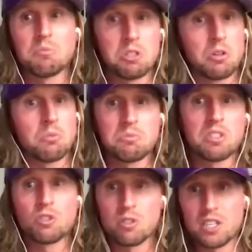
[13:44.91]

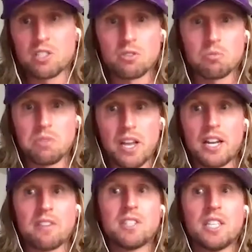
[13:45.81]
the traditional
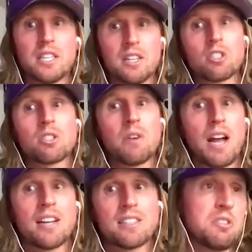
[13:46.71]
NFT, it also
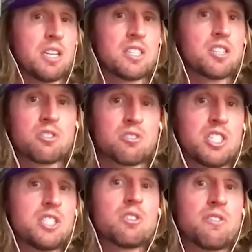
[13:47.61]
has essential
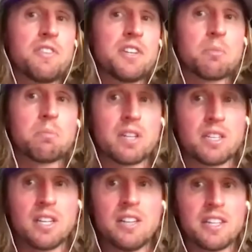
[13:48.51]
digital
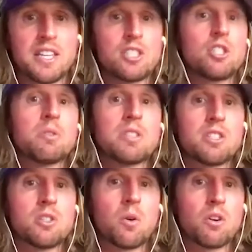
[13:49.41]
fingerprint that gets you in the
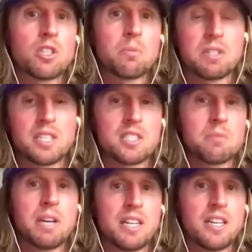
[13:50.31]
door to
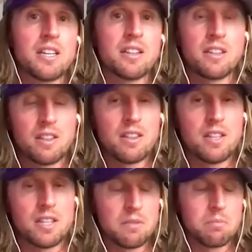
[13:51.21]
participate in
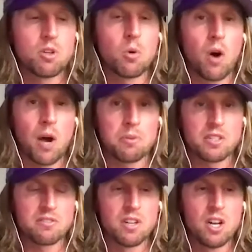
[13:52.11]
the cooperative.